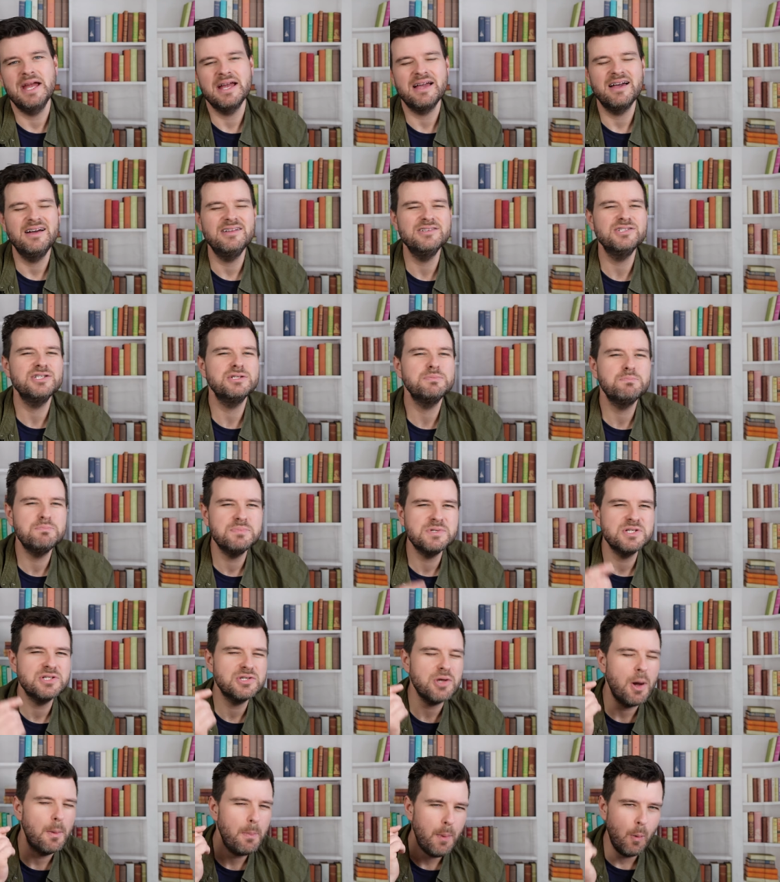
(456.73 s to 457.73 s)
I can't just
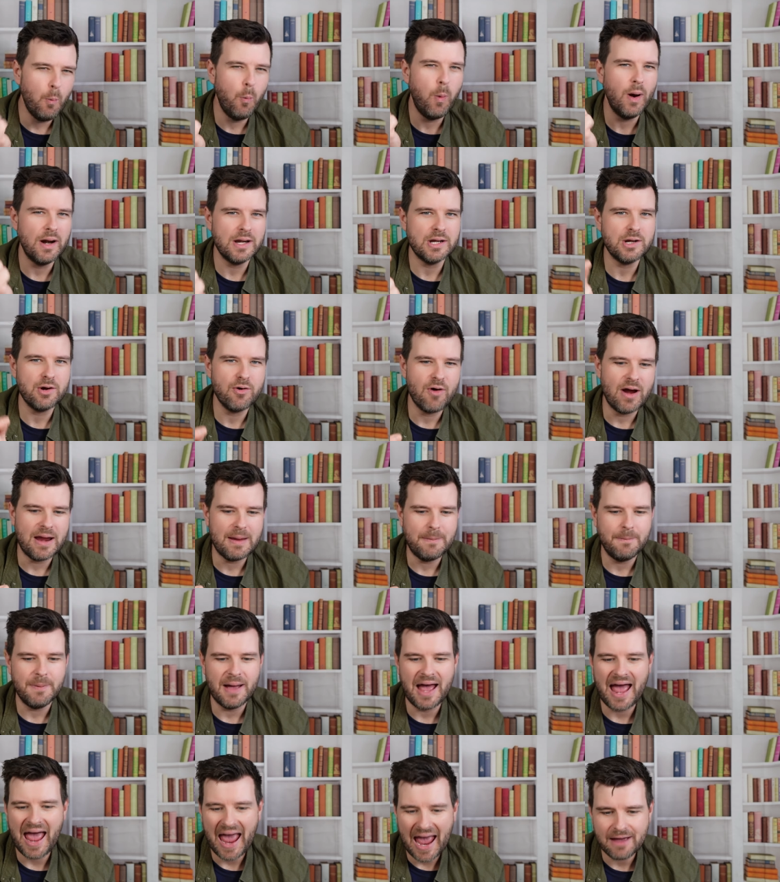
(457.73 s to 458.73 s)
stop at one
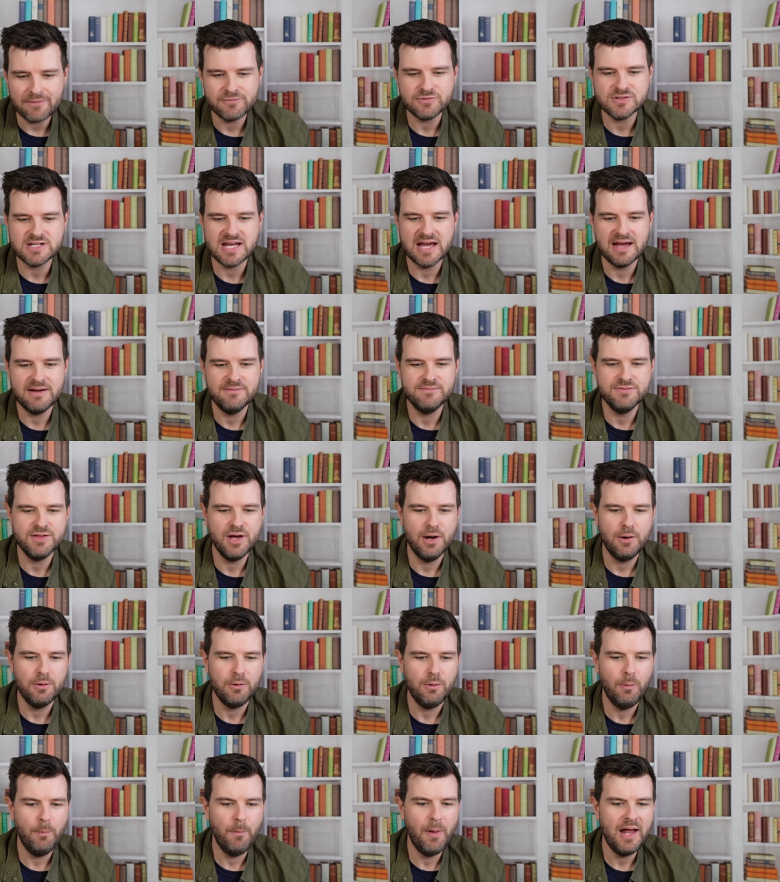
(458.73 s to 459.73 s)
grape. I have to have the
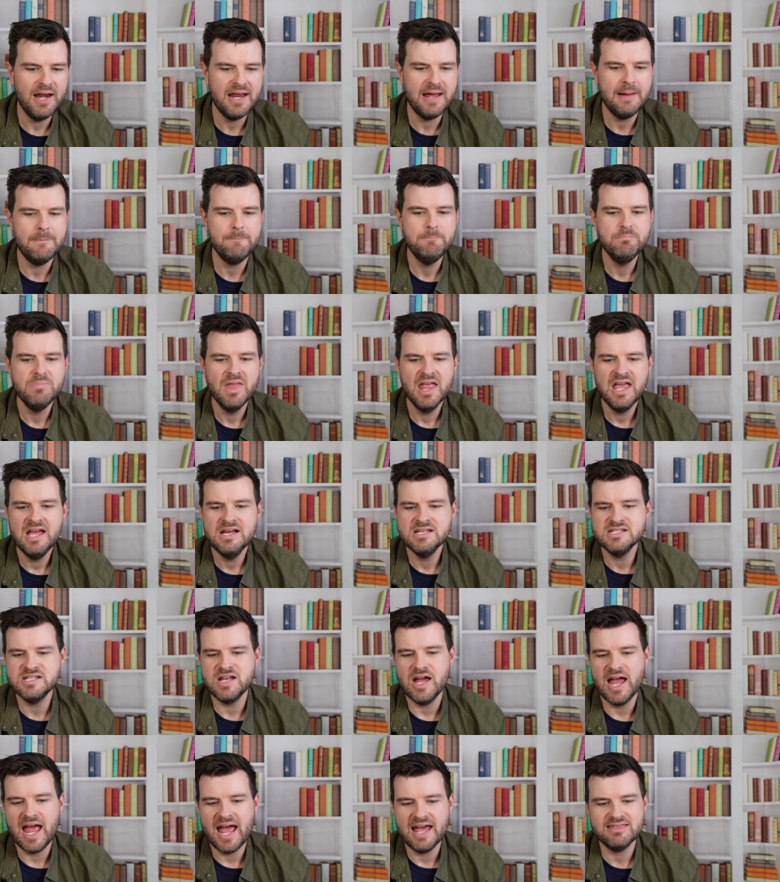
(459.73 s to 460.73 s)
whole punnet.
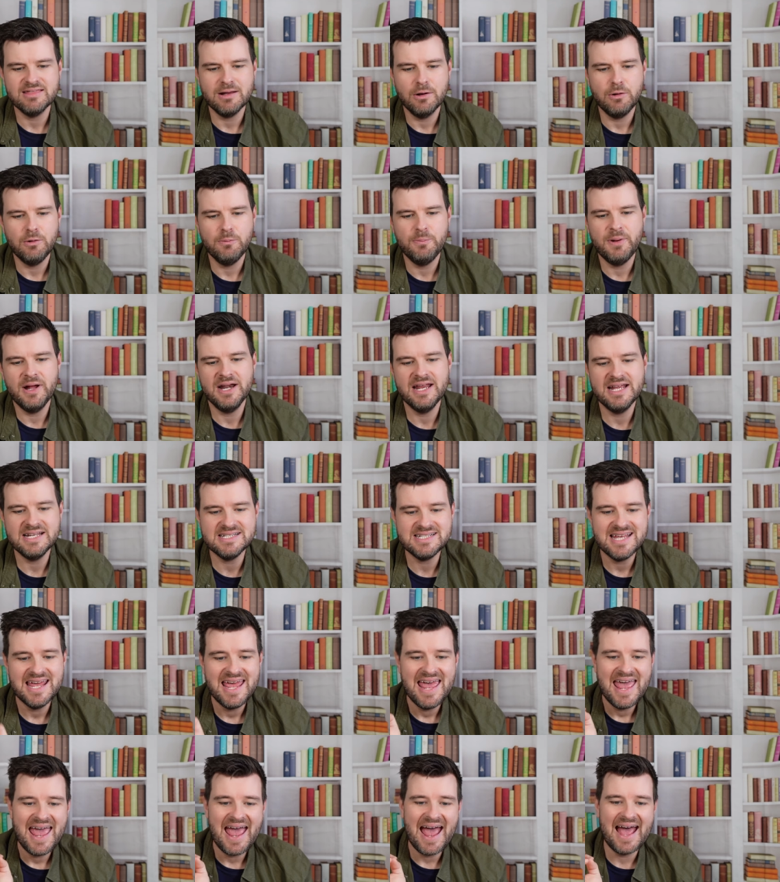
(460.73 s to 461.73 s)
So I had the whole punnet,
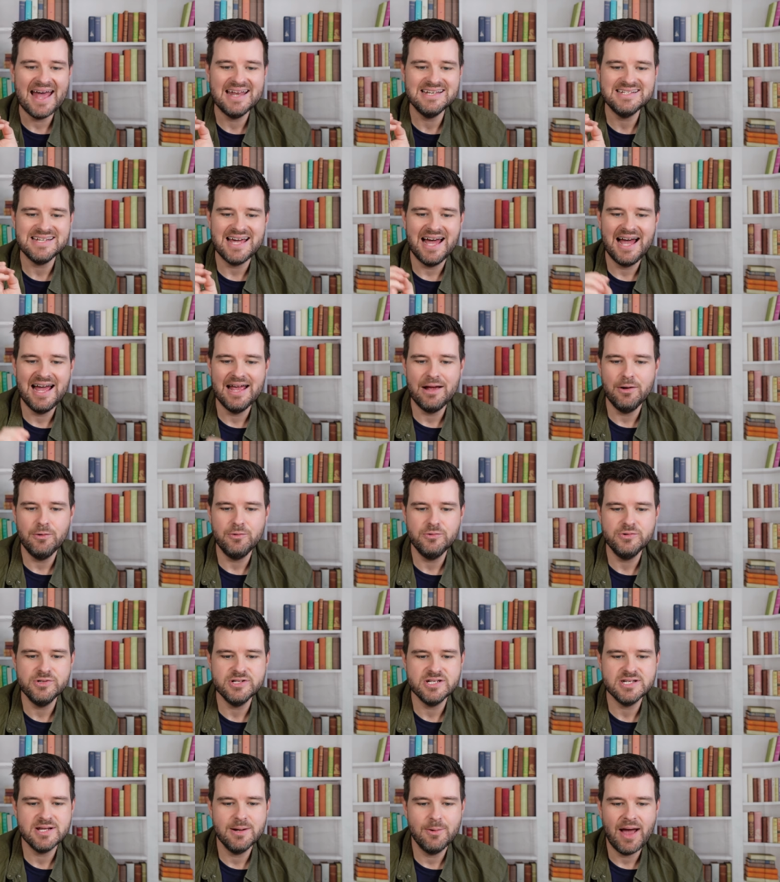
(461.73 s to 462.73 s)
and I
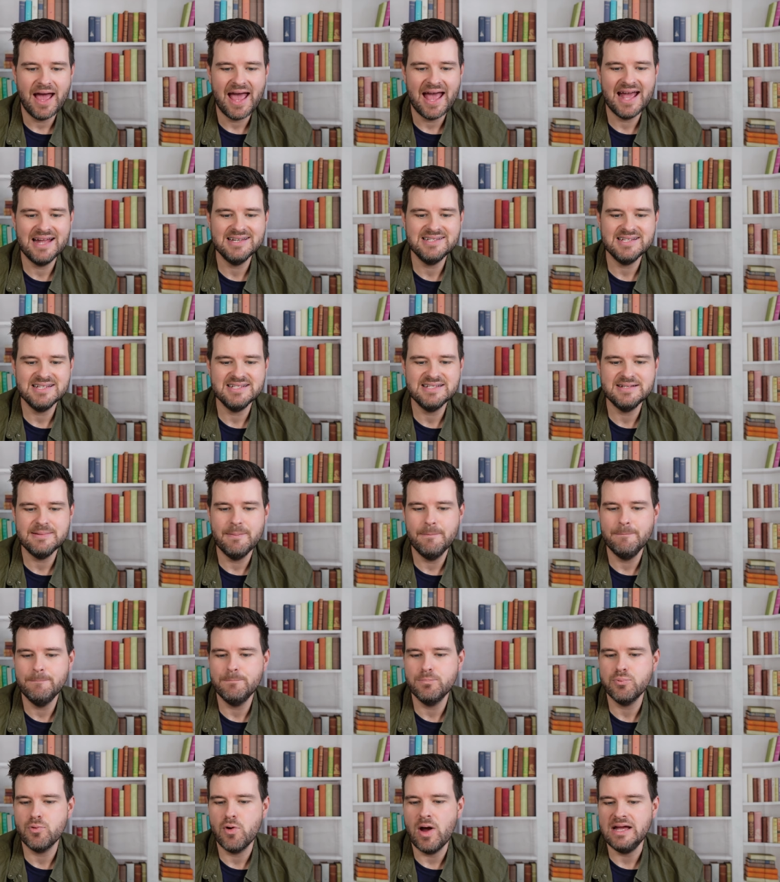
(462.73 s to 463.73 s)
also had
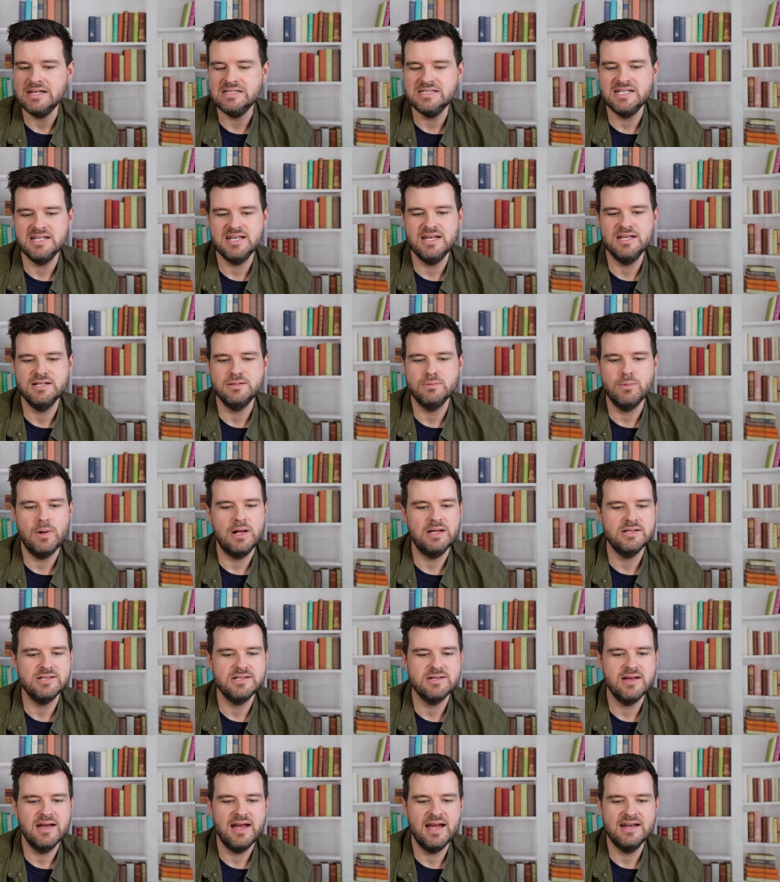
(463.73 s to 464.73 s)
some bread as well.
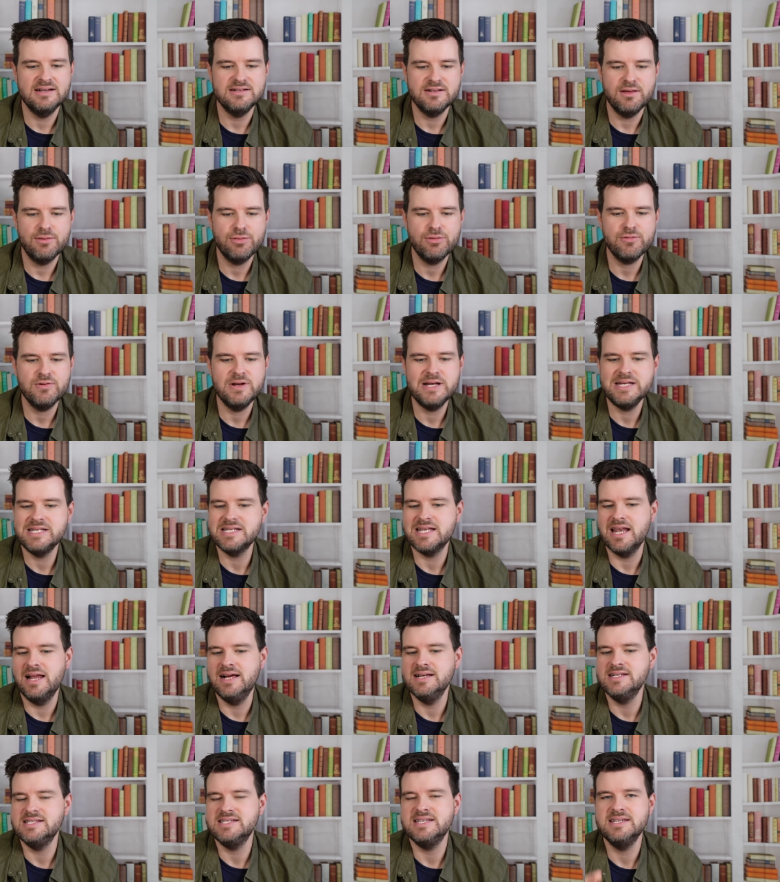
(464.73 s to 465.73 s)
So I had 3
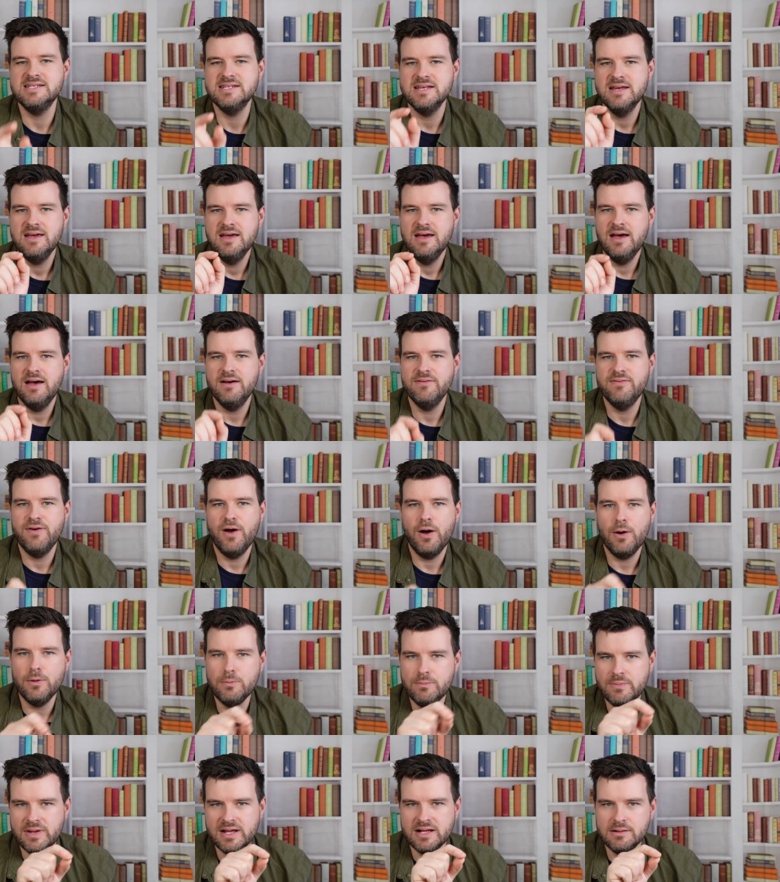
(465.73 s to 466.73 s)
slices of
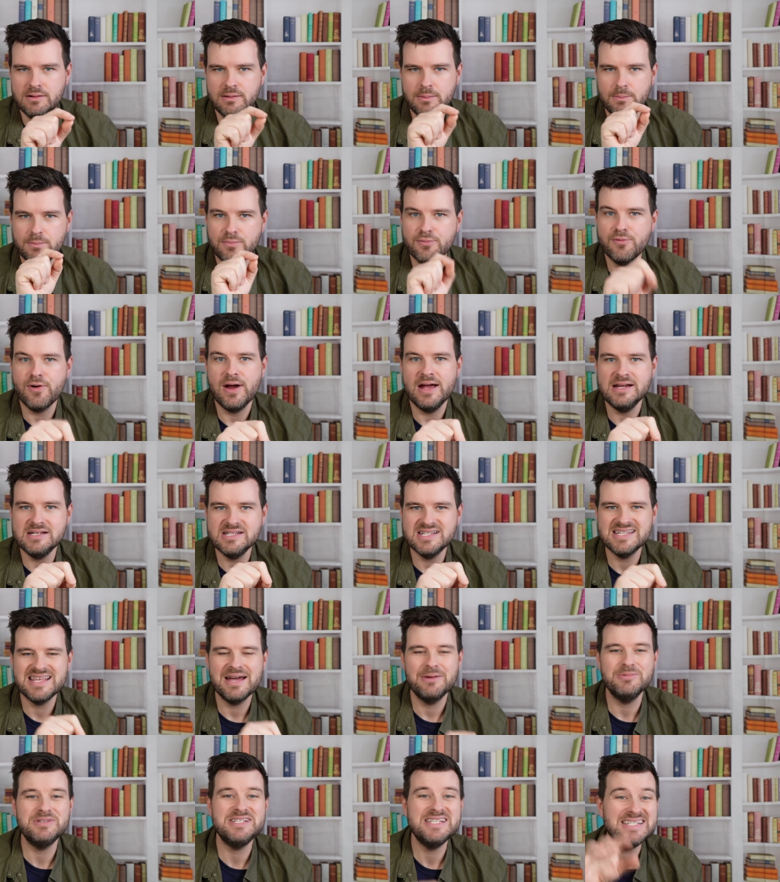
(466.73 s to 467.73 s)
wholemeal bread.
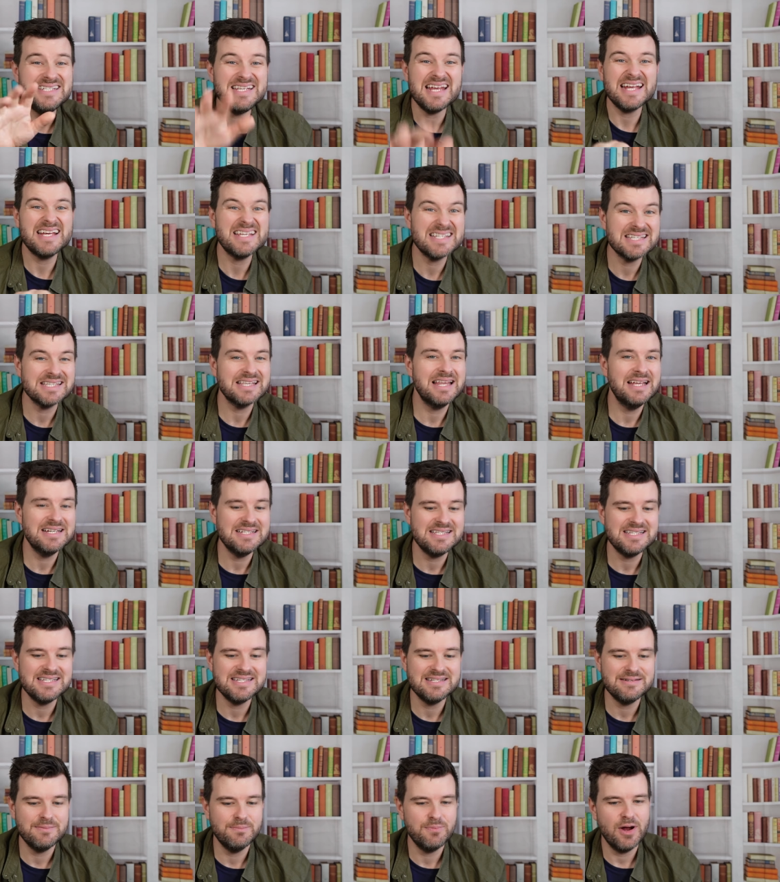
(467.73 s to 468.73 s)
So that was 6
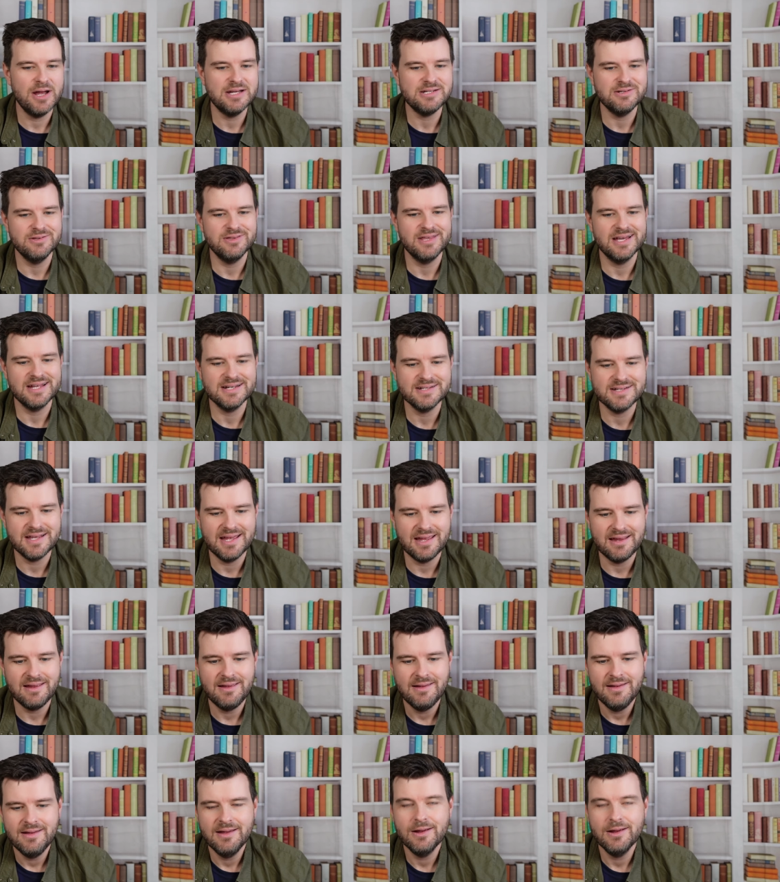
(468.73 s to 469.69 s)
slices of bread on that day.